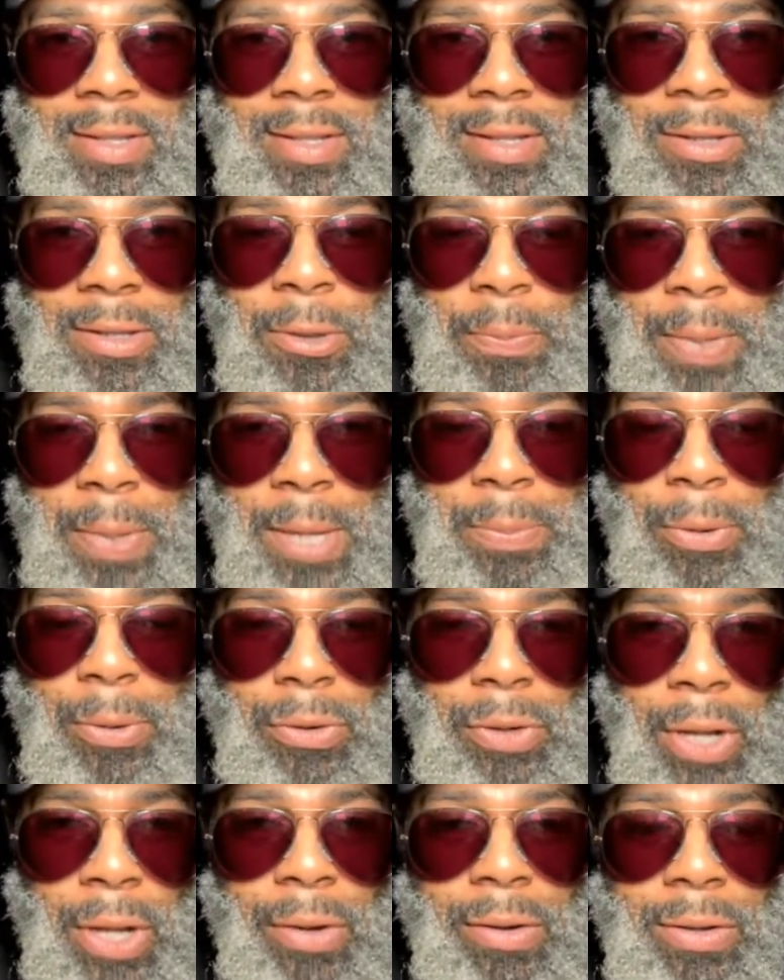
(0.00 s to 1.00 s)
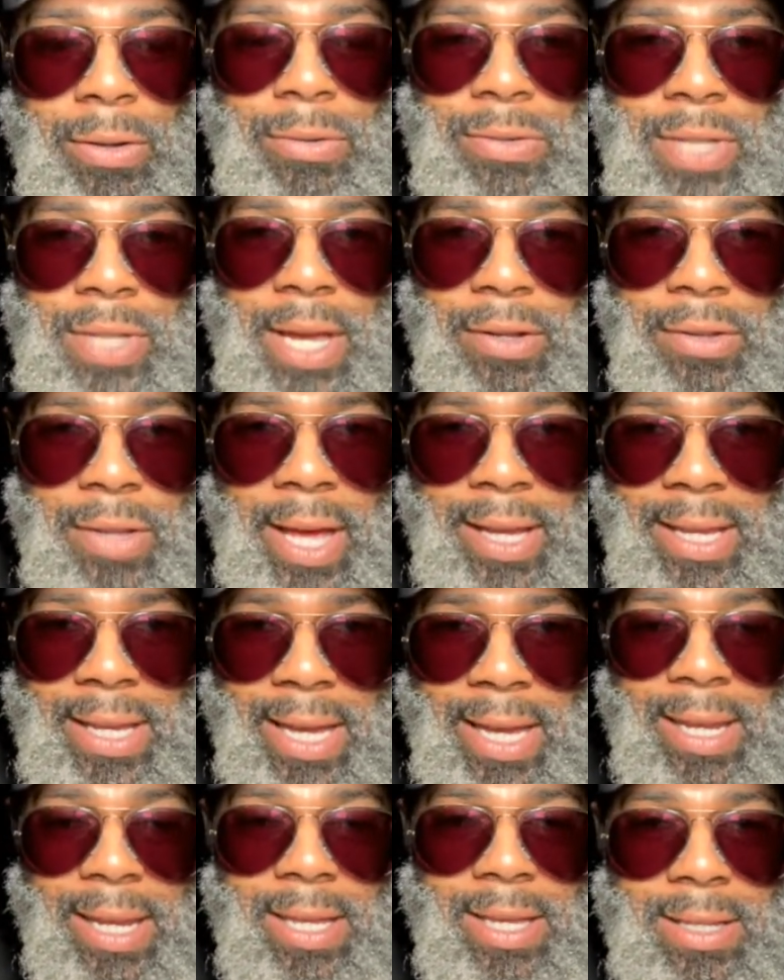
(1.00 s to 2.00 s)
You people know you sound like
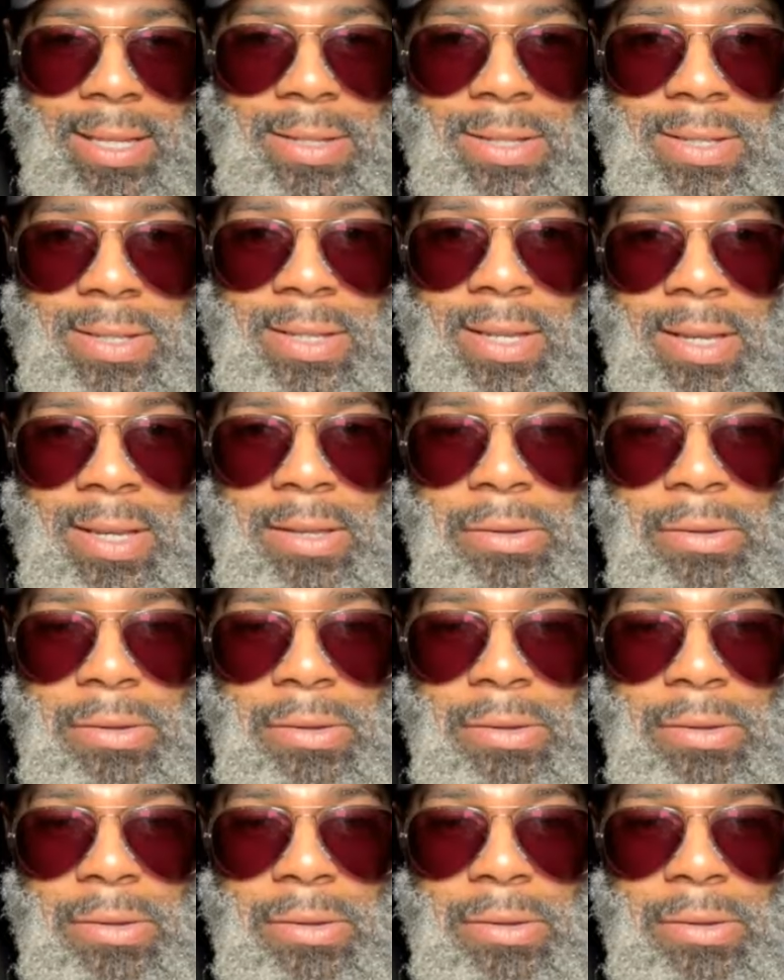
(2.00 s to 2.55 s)
idiots.